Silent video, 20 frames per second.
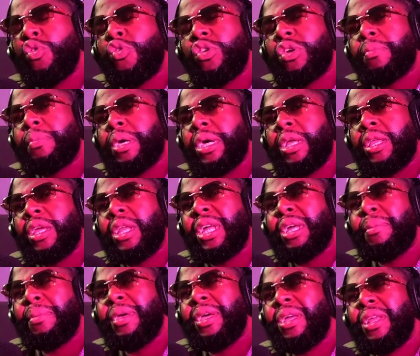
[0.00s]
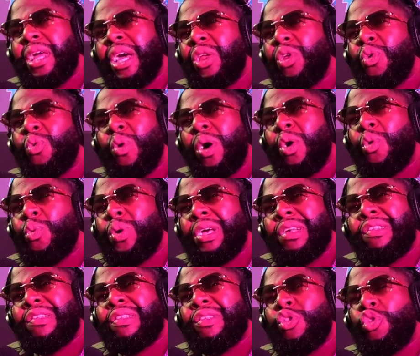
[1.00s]
I don't want to waste any music, man. You
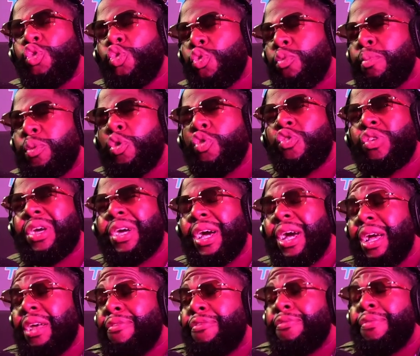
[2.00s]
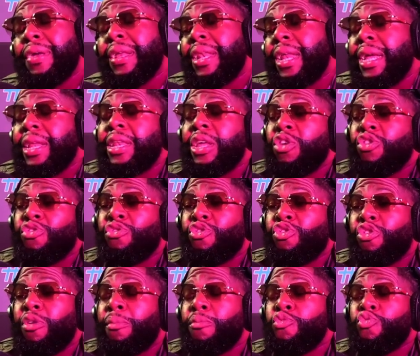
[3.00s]
know what I mean? I don't want to waste no
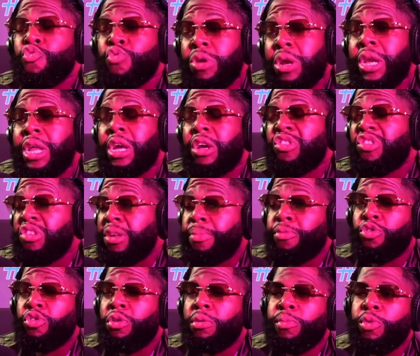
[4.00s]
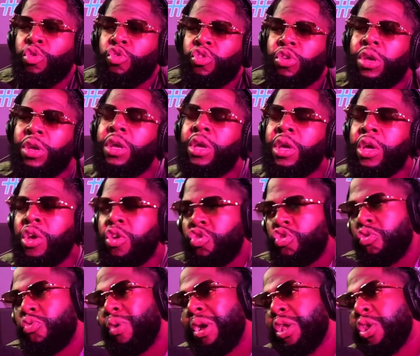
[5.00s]
music. I feel like there's some really
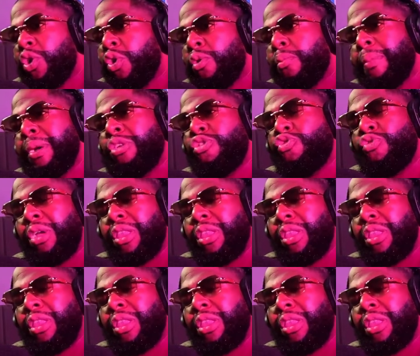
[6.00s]
exceptional music.